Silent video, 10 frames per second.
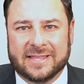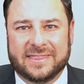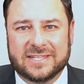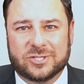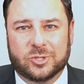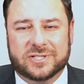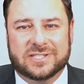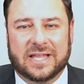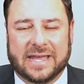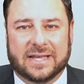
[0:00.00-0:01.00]
this
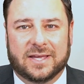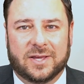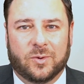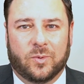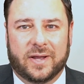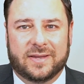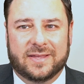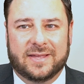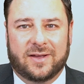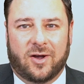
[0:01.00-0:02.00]
looks like what
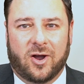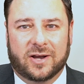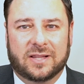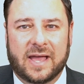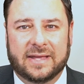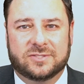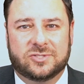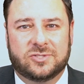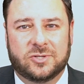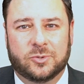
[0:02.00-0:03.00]
our
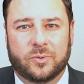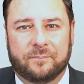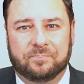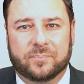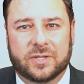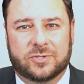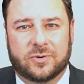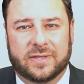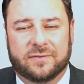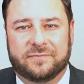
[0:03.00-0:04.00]
clients do
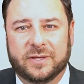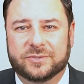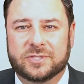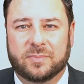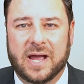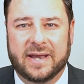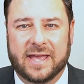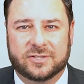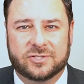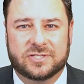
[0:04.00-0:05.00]
during the field
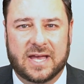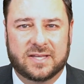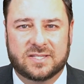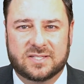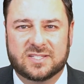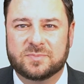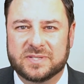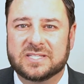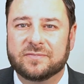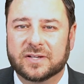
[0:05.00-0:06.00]
sobriety exercises,
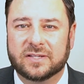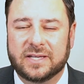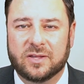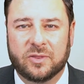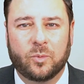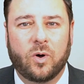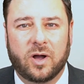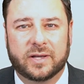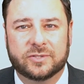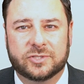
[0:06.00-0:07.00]
specifically the
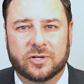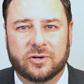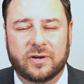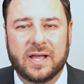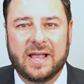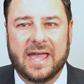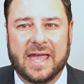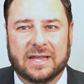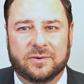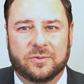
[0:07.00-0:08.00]
walk and turn.
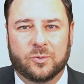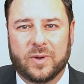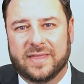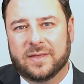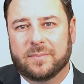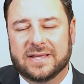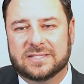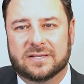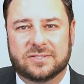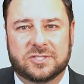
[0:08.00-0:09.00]
And the way that my
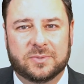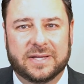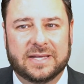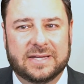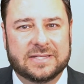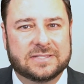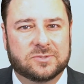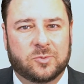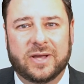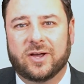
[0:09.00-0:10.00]
son's doing it is
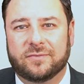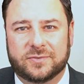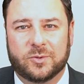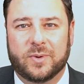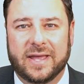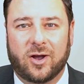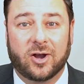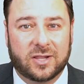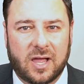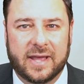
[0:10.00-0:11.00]
quite often the way
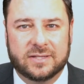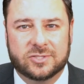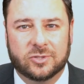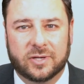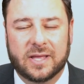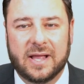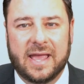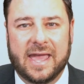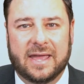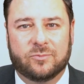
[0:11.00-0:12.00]
our clients look.
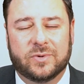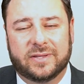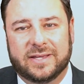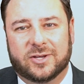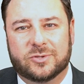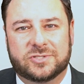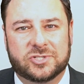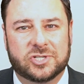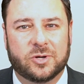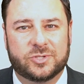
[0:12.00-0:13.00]
And really it goes
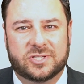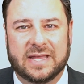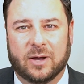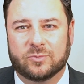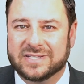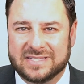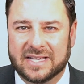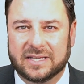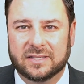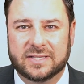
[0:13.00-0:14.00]
to show just how
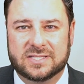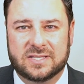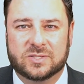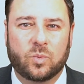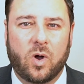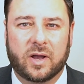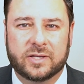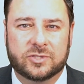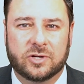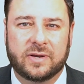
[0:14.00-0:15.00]
ridiculous this walk
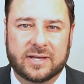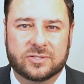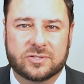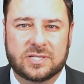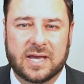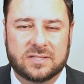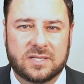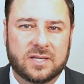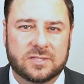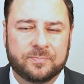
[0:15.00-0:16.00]
and turn exercise
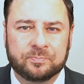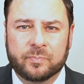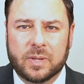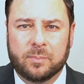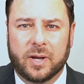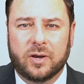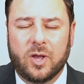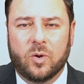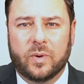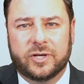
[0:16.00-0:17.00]
is. But
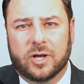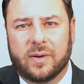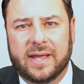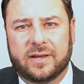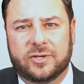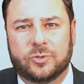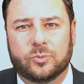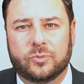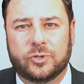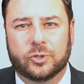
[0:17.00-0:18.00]
when you go ahead and
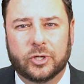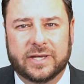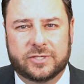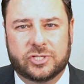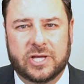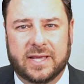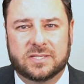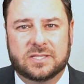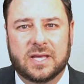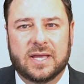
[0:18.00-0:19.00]
you, you look at
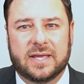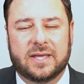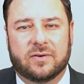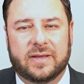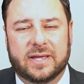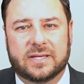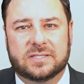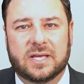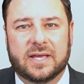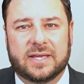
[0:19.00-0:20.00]
Chase, here he
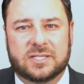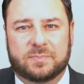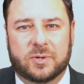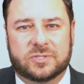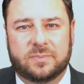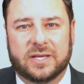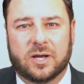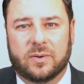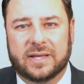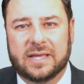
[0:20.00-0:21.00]
is, he's supposed to be
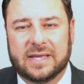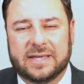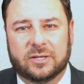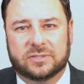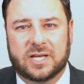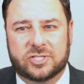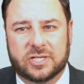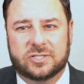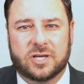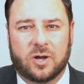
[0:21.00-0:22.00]
going heel
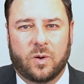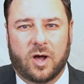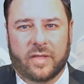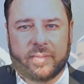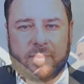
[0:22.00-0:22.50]
touching toe on the